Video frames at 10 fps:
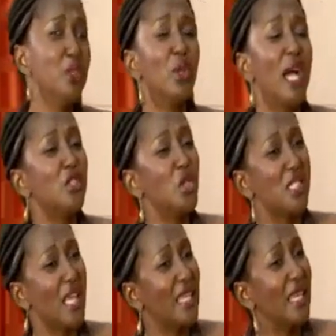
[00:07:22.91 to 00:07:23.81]
You know, I
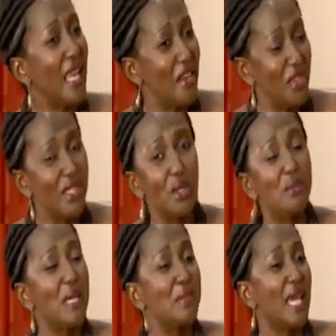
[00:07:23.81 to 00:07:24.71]
just start laughing.
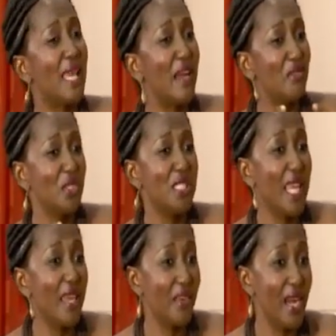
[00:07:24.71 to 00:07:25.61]
Sometimes I laugh
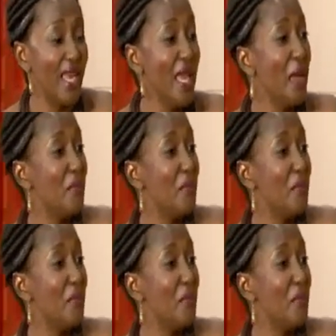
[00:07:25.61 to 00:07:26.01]
until I cry.